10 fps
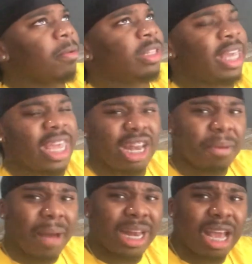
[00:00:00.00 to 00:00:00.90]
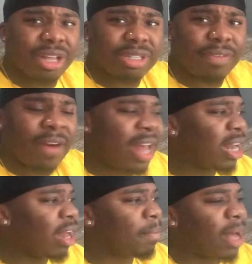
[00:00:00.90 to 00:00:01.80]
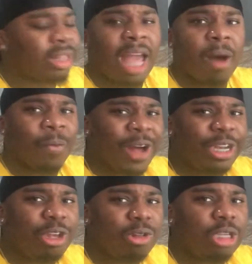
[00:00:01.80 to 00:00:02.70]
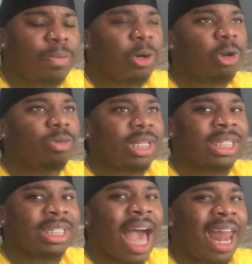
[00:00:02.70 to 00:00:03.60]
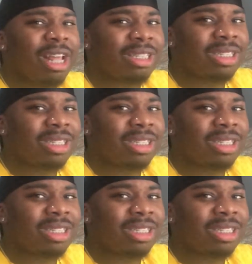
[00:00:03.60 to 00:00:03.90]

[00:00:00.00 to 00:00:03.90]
Did anybody else find out about that one YouTuber who decided